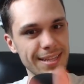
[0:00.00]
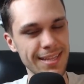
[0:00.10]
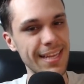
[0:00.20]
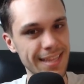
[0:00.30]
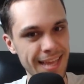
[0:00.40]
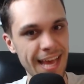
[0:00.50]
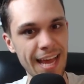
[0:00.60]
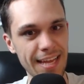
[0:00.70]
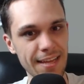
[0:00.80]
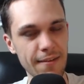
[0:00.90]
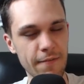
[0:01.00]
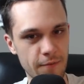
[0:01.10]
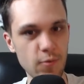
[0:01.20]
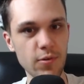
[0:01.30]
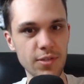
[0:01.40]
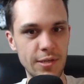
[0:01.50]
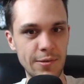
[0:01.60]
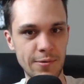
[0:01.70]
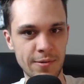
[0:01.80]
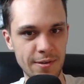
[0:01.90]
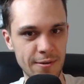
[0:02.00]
let that fool you.